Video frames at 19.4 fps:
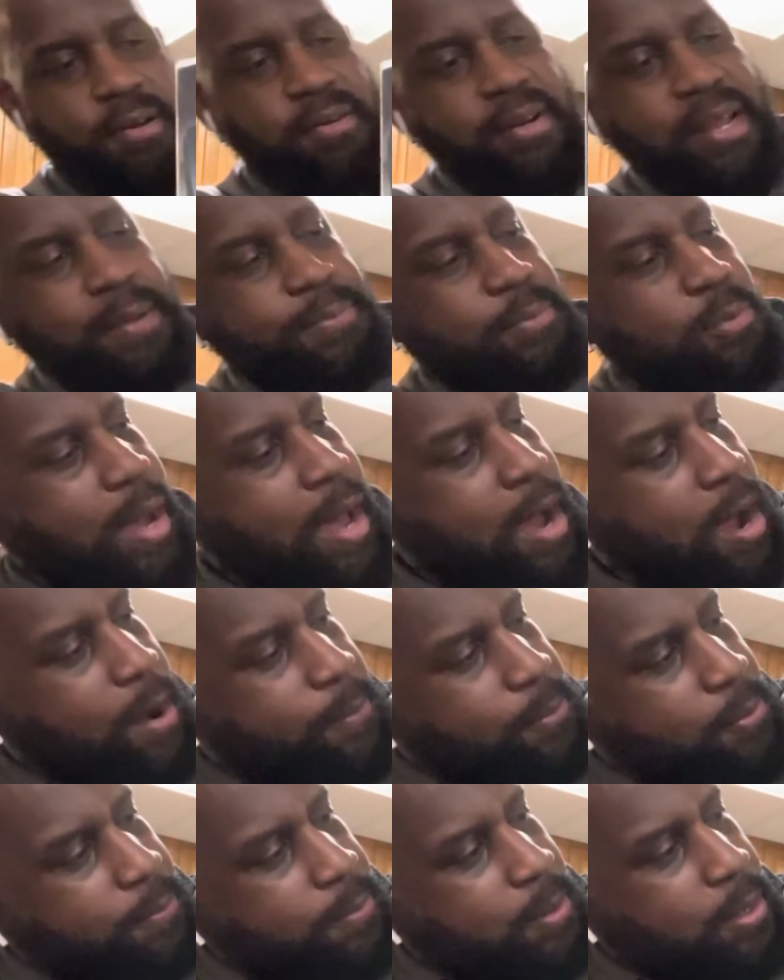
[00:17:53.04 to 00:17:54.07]
debut
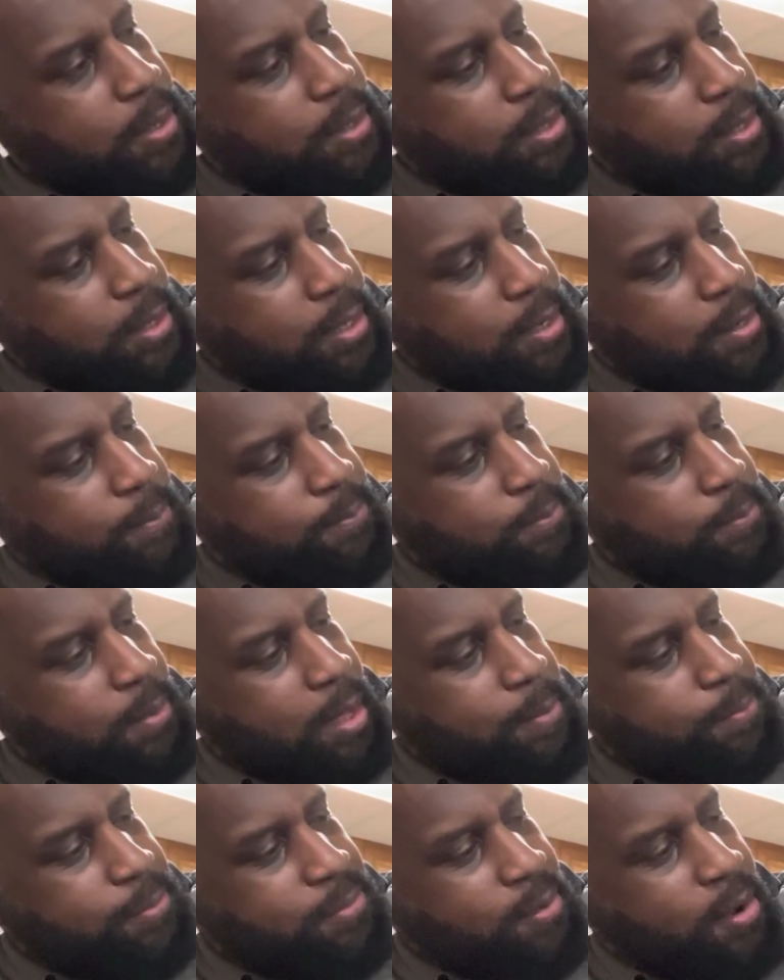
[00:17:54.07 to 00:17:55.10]
album,
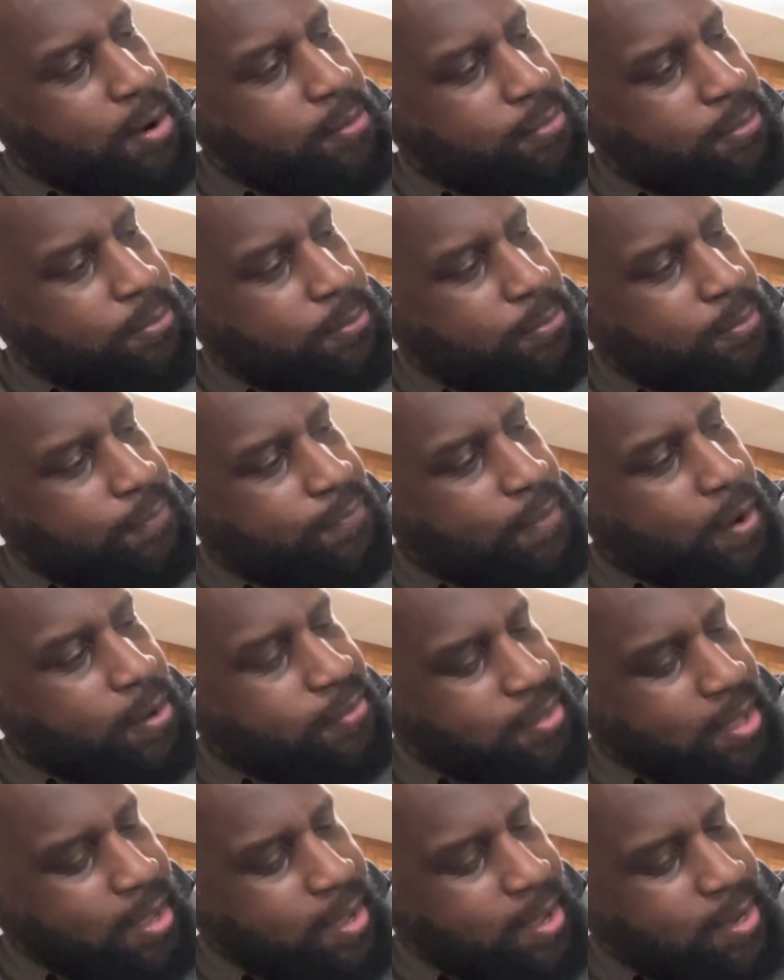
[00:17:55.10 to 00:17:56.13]
A Bizarre to The Far
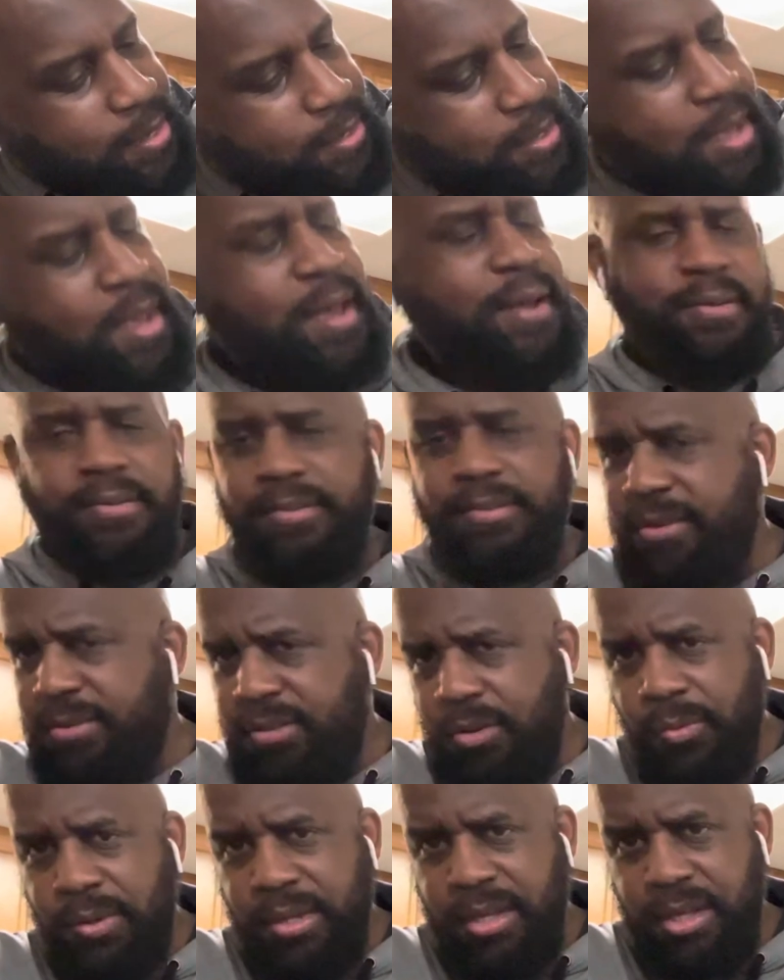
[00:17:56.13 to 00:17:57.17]
Side. This is
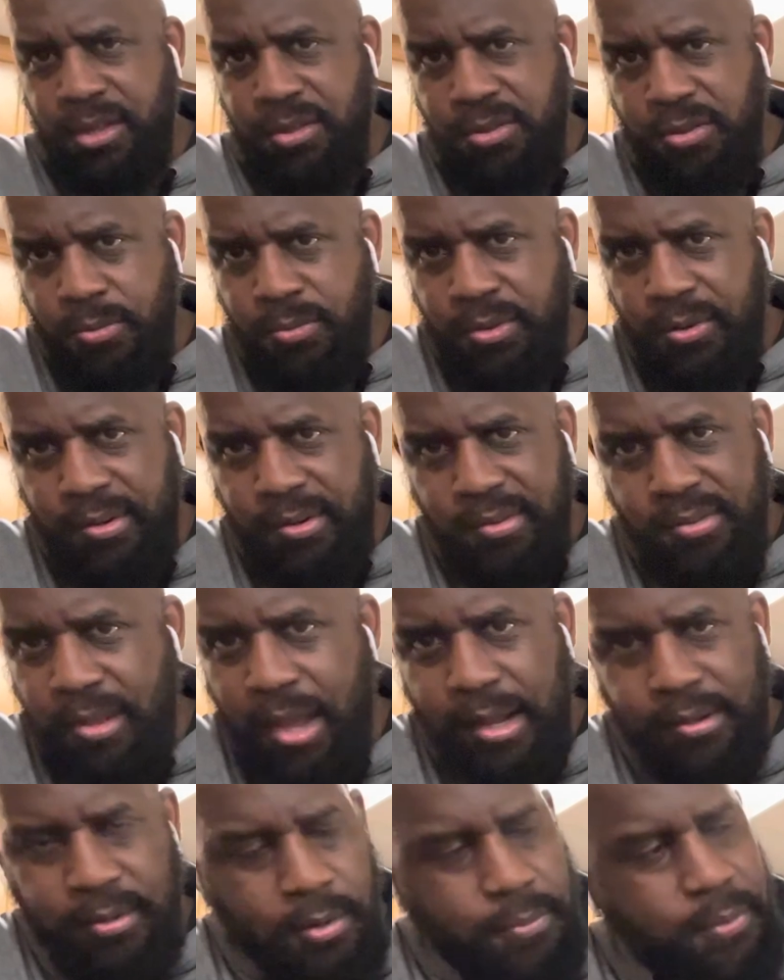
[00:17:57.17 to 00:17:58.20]
a reissue, so this is
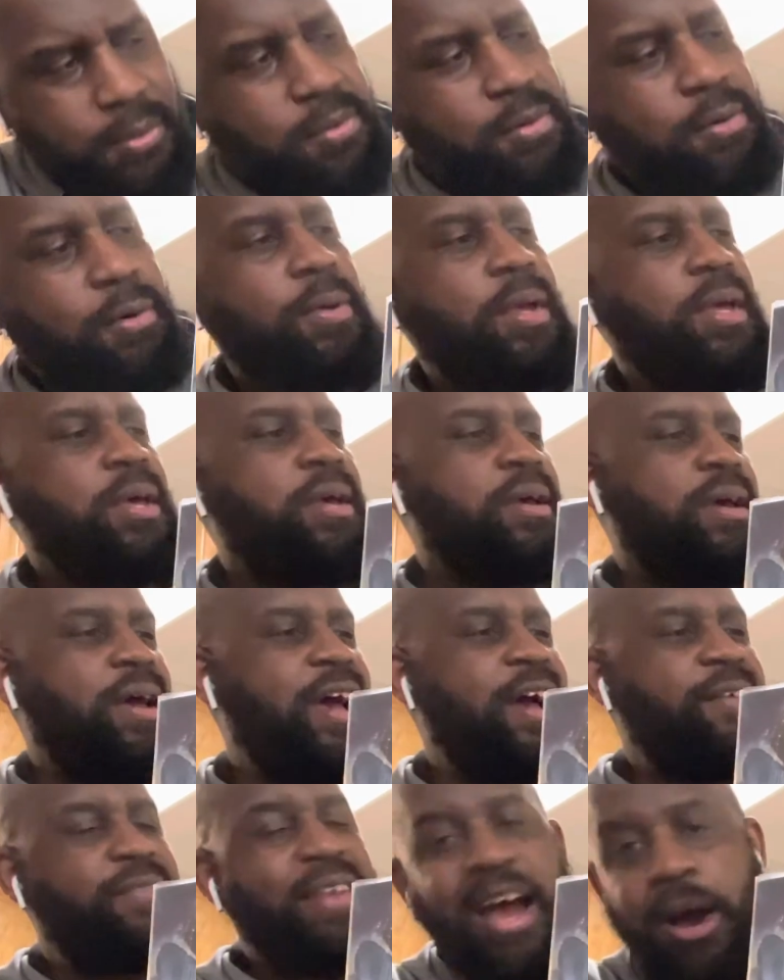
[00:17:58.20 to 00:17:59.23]
not the original. I
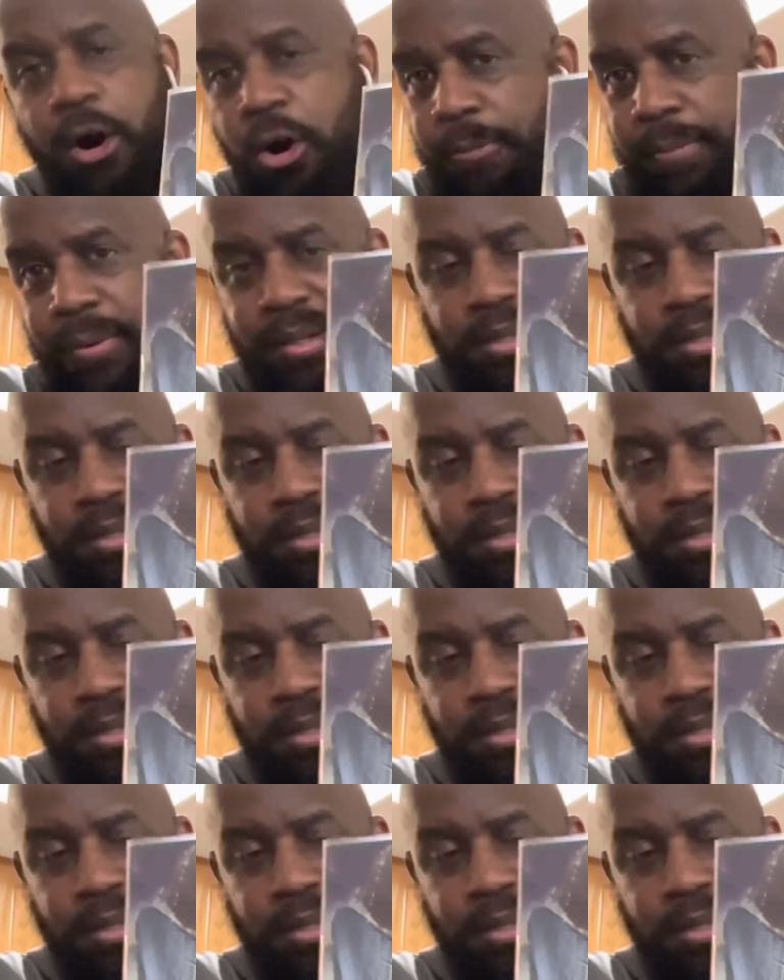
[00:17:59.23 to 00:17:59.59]
have not opened